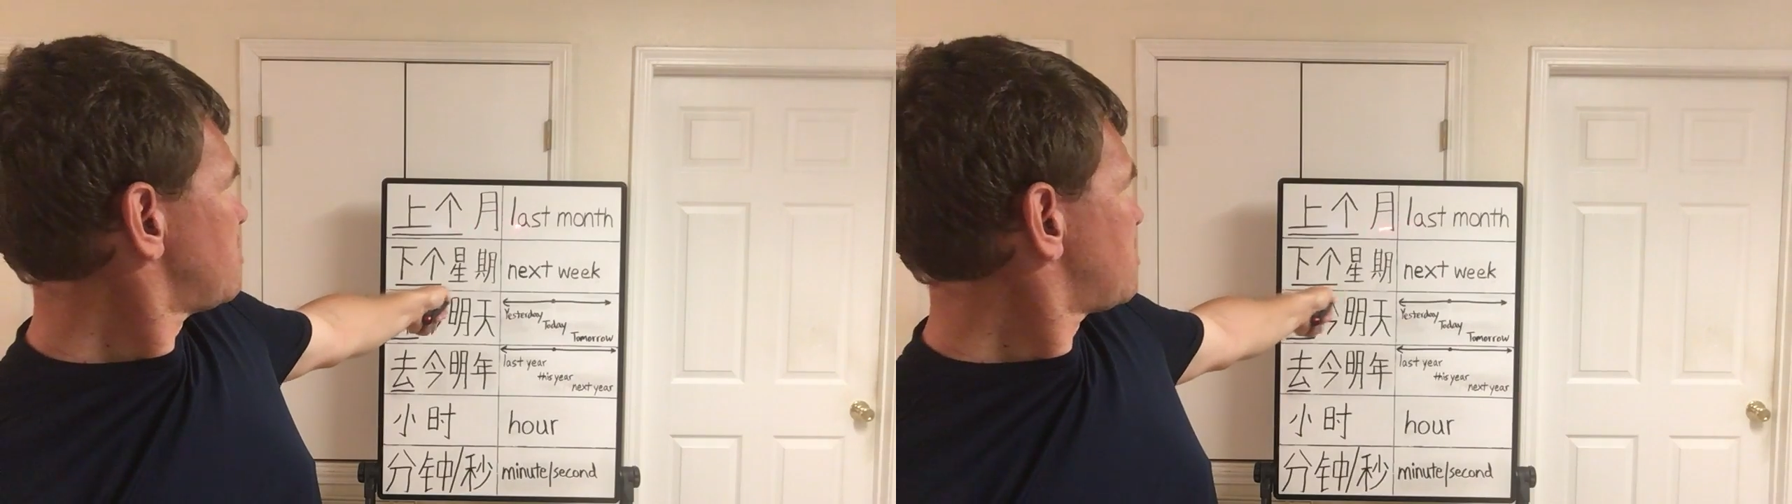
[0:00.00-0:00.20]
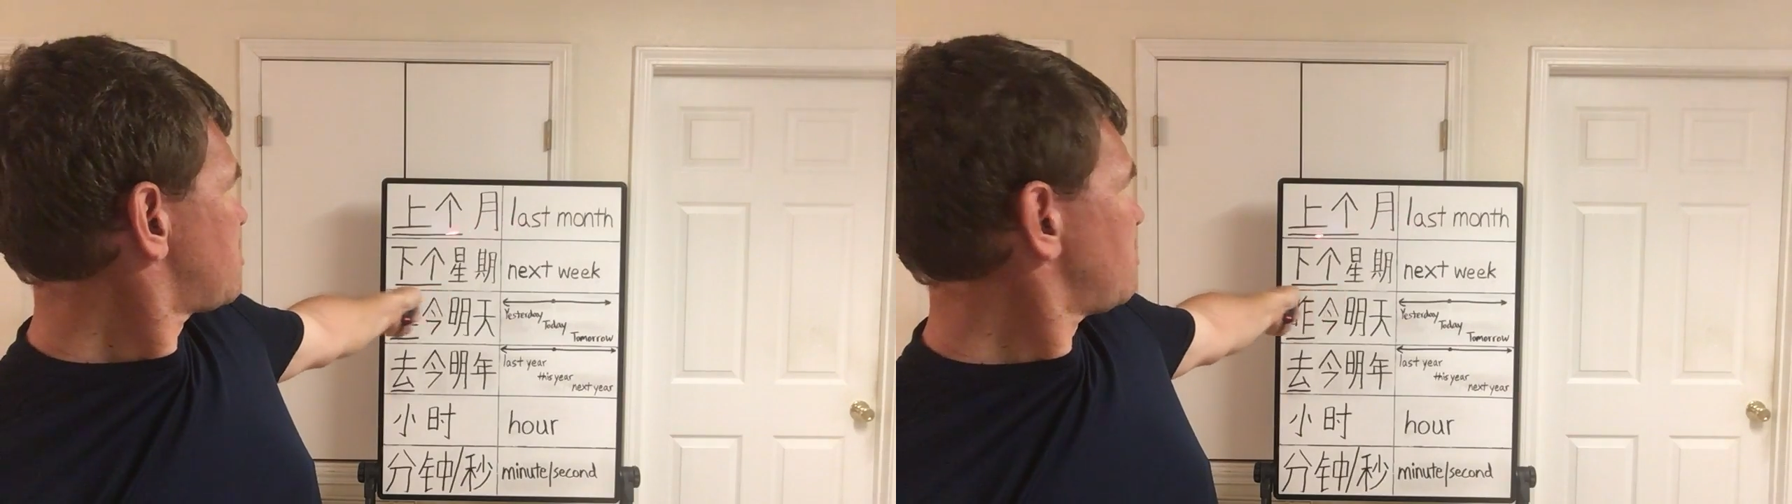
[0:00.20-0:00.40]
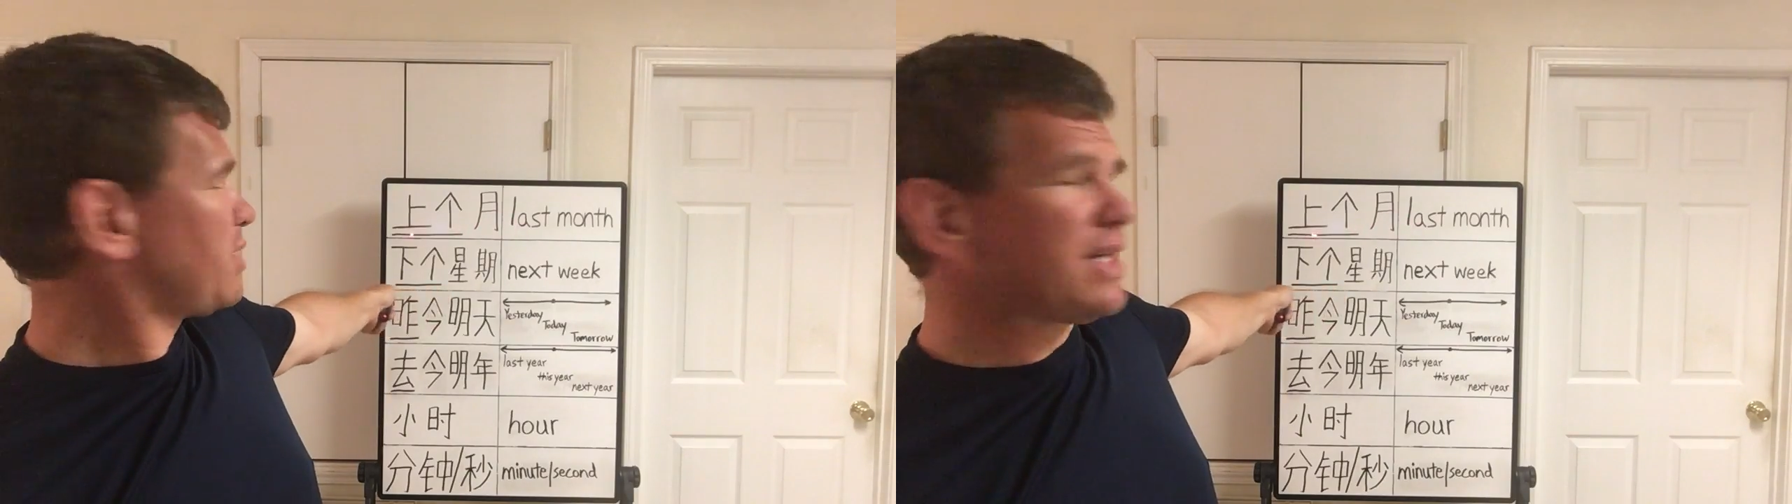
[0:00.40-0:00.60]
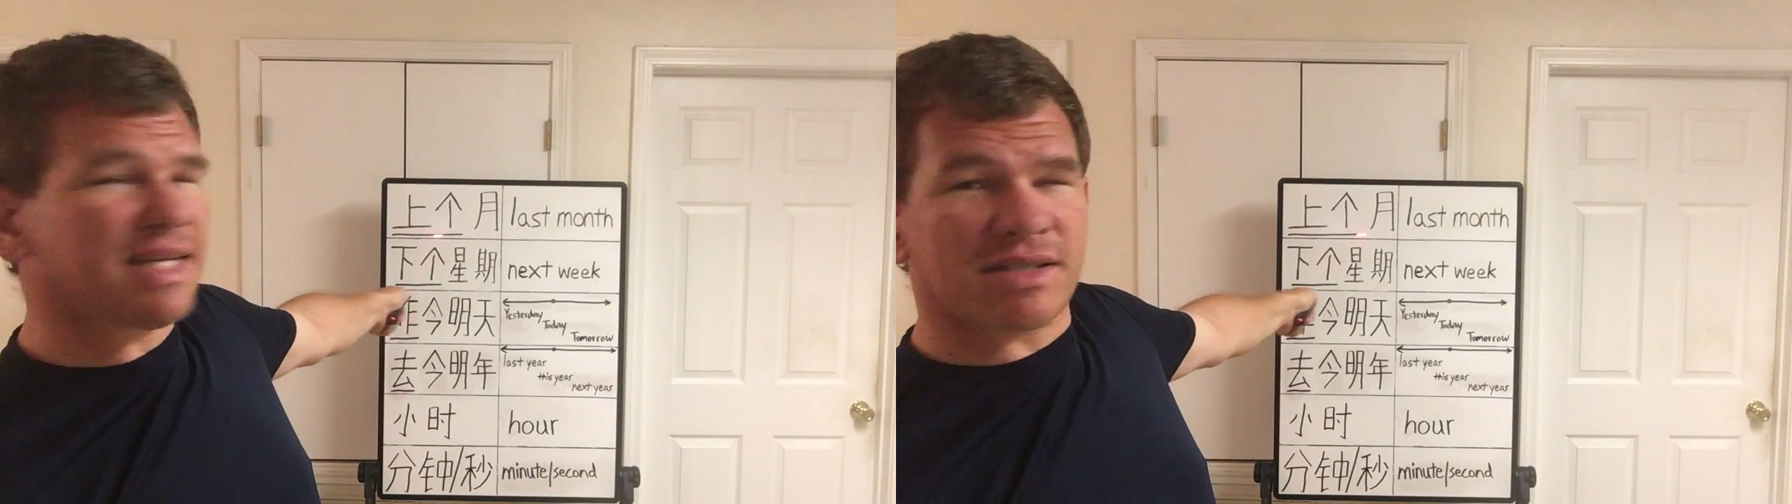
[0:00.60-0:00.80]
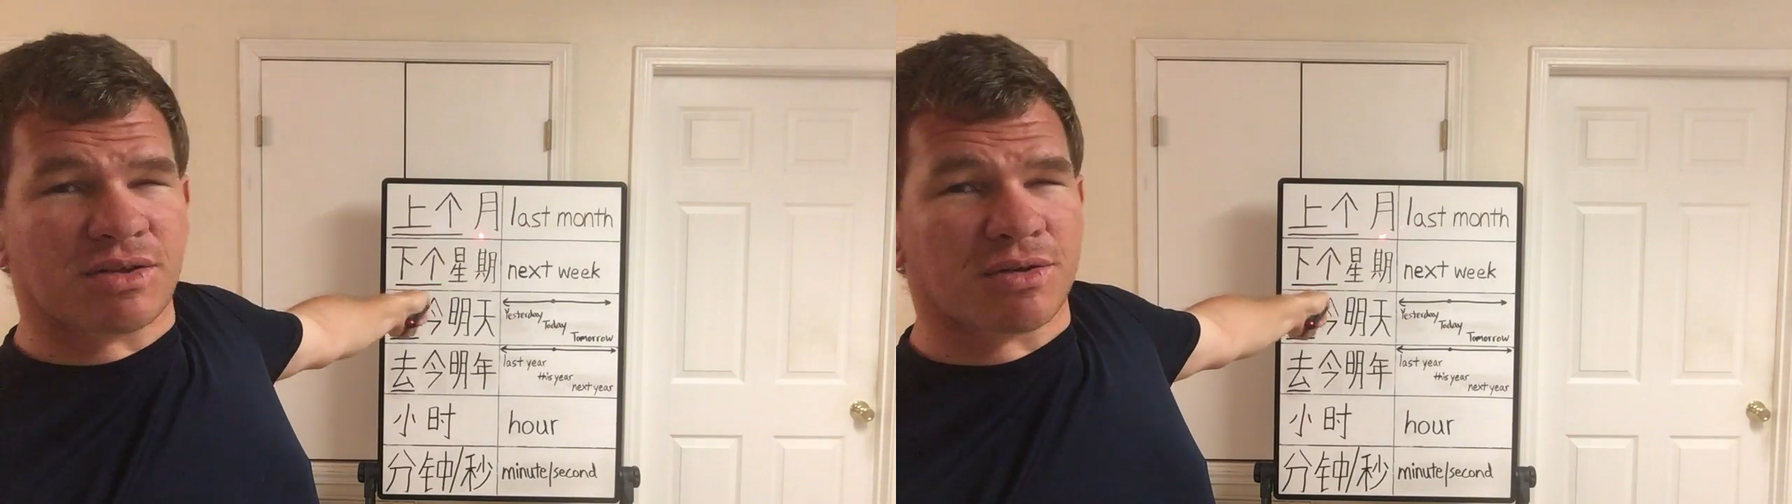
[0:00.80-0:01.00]
So
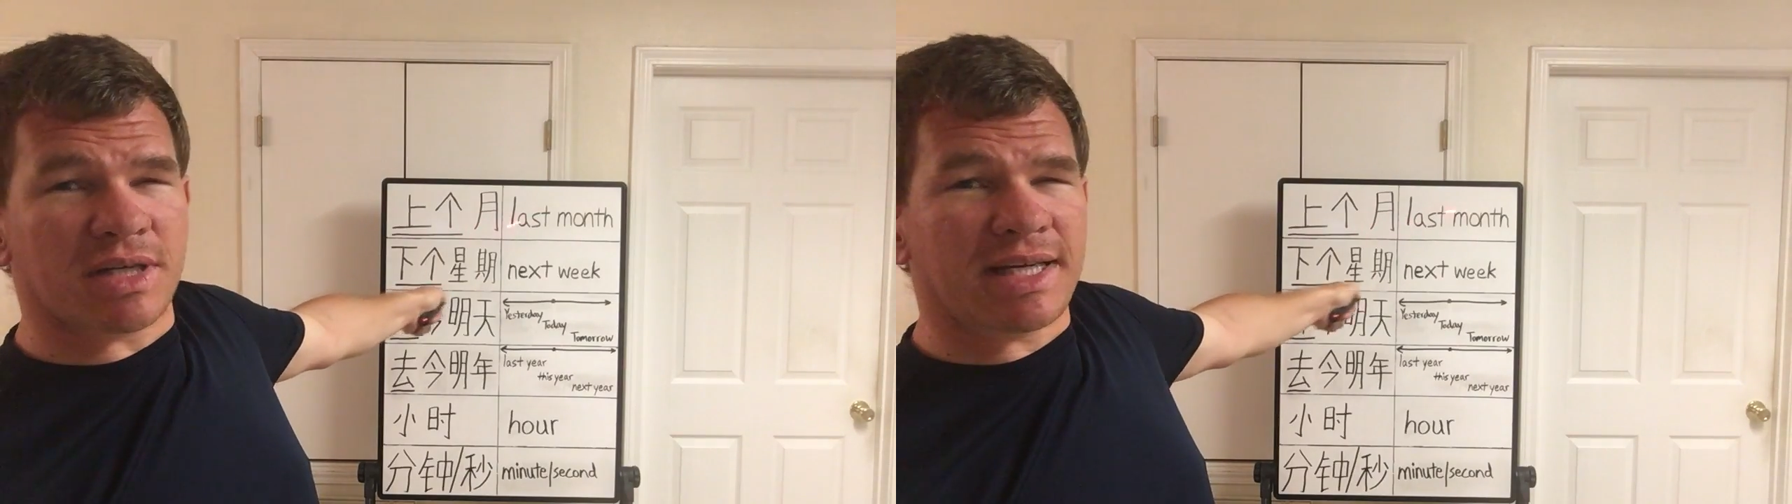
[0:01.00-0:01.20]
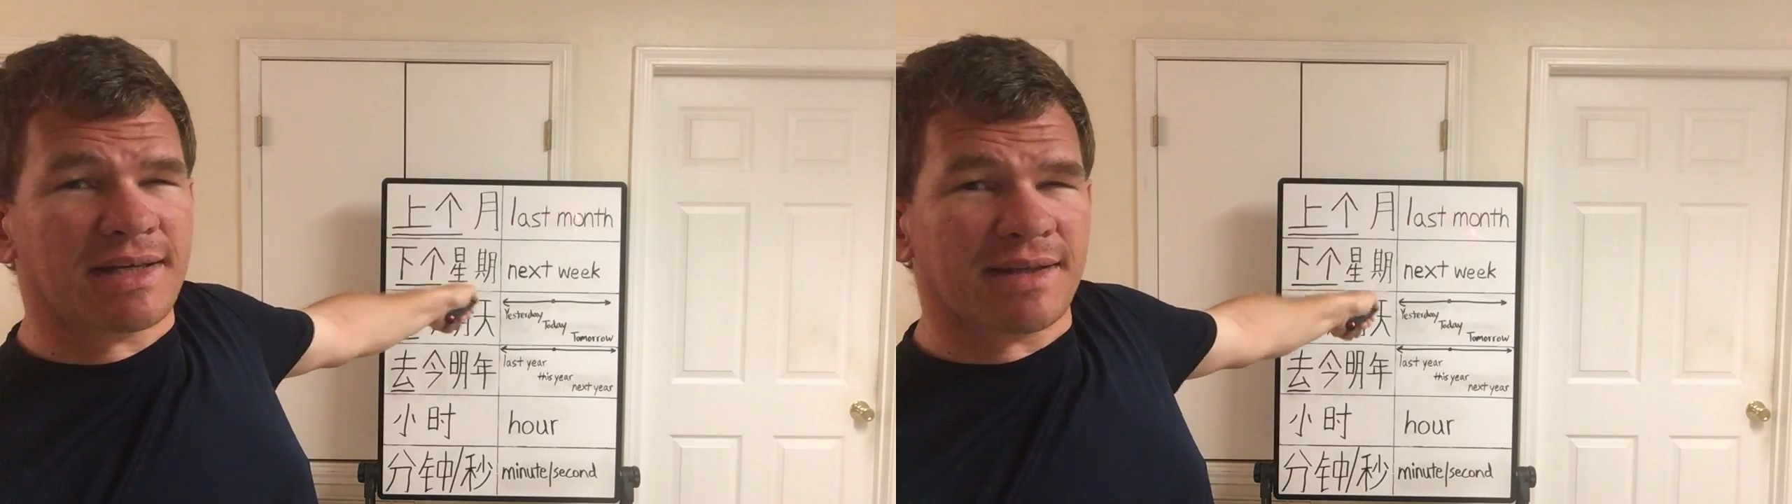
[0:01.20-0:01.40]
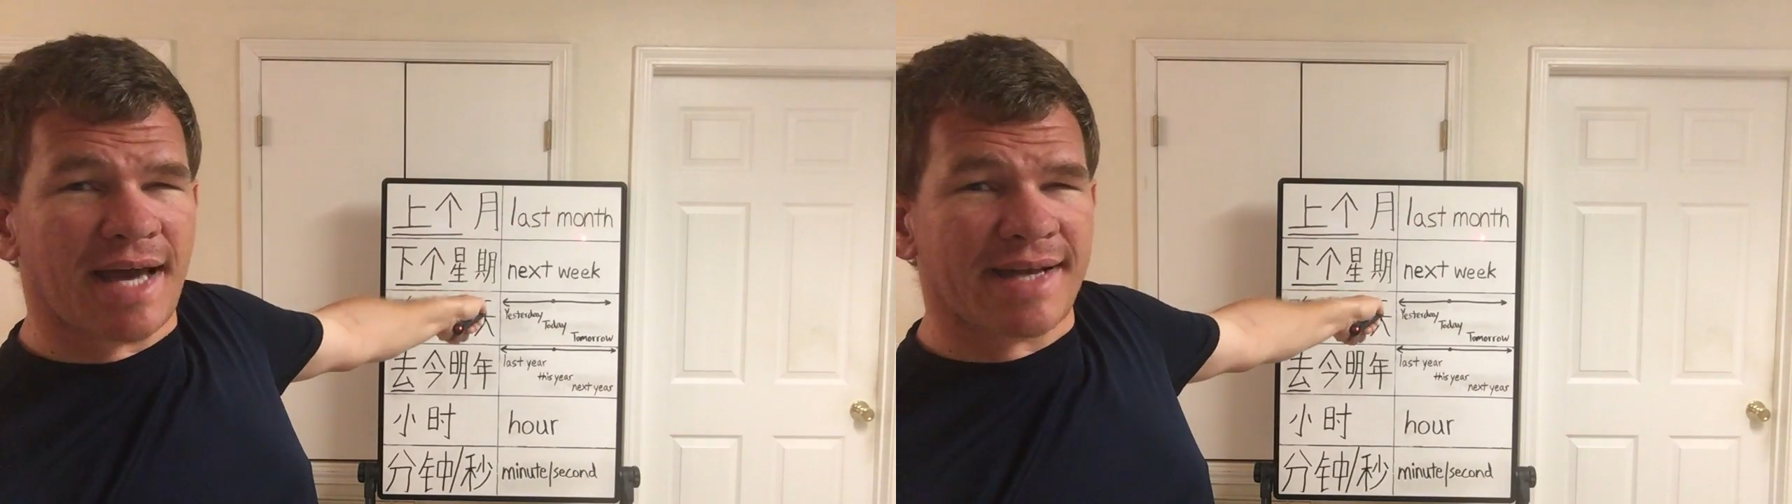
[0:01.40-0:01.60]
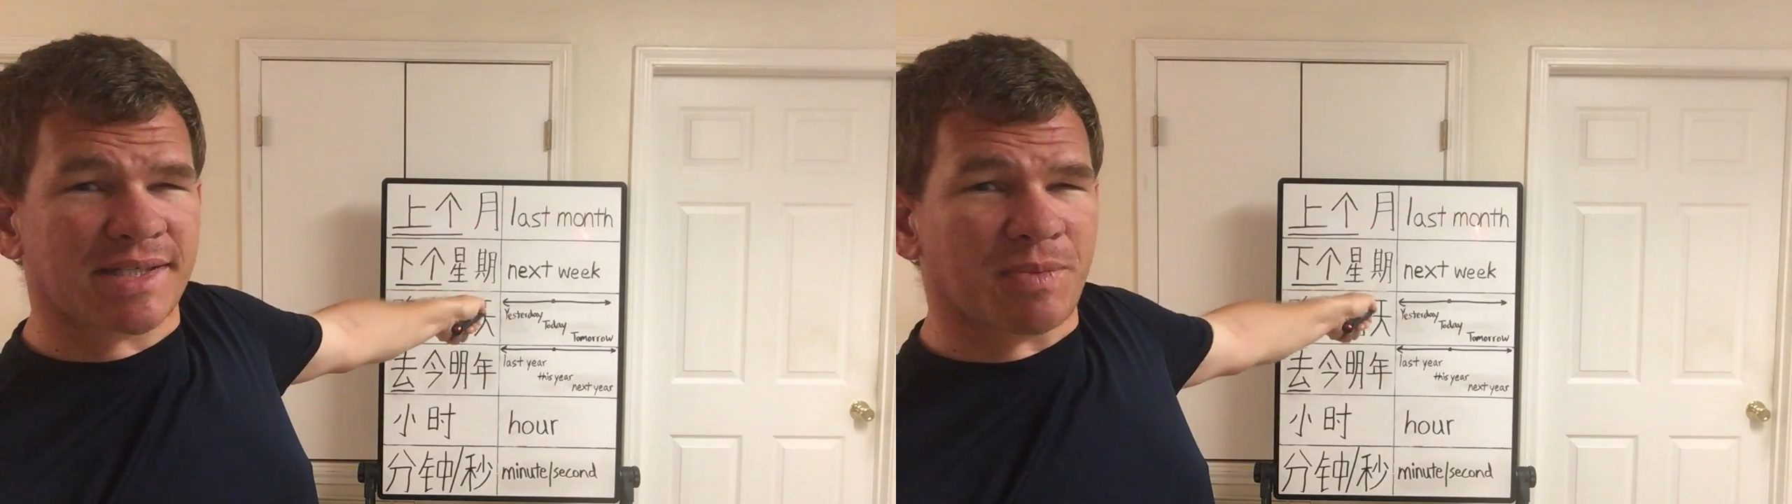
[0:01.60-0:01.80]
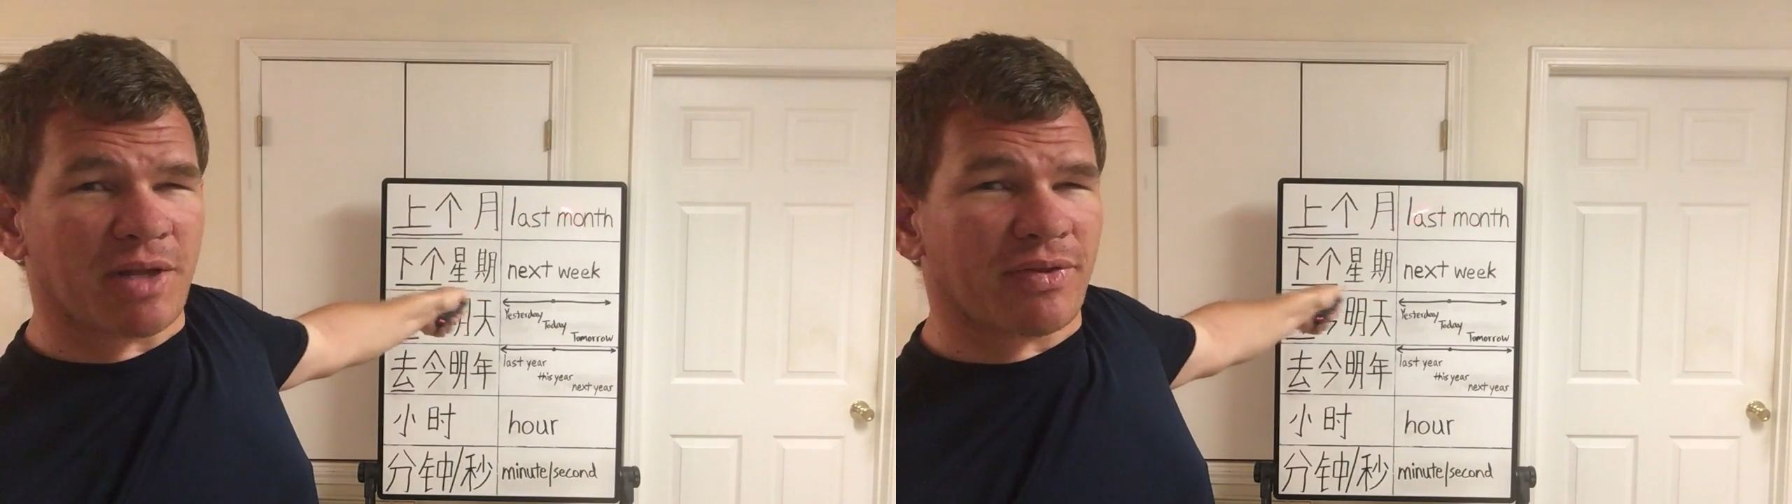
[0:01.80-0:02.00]
these three
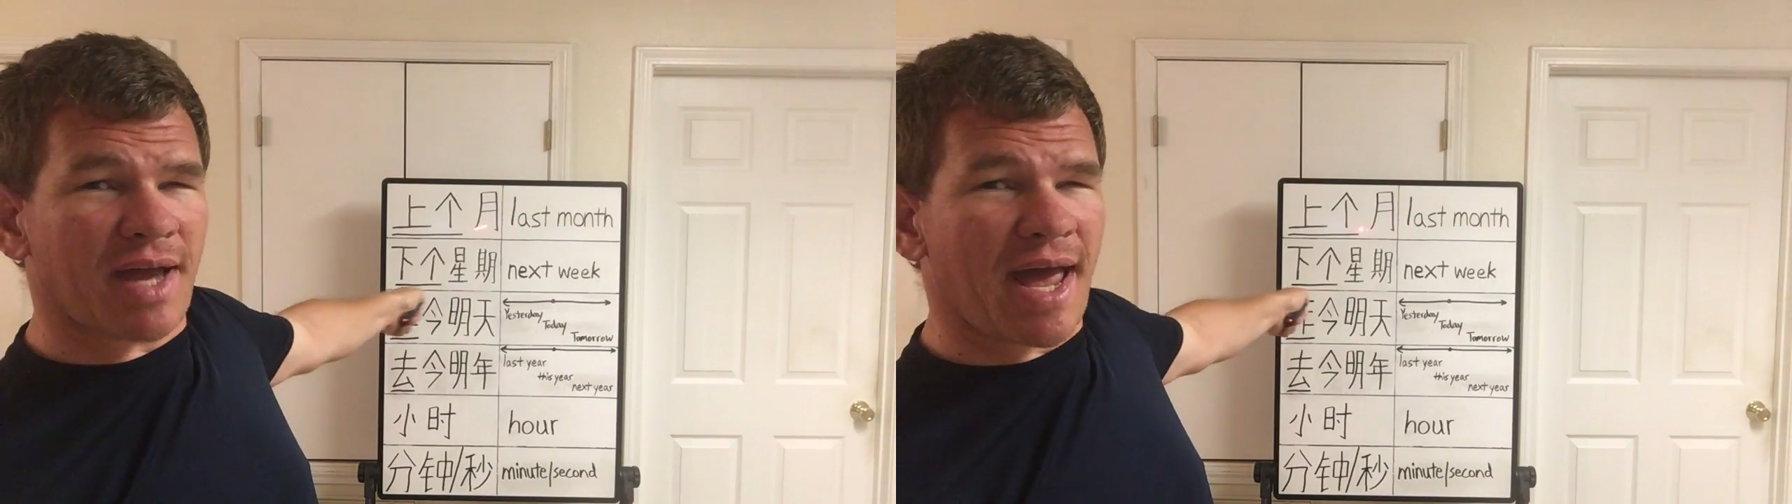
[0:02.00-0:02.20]
last month.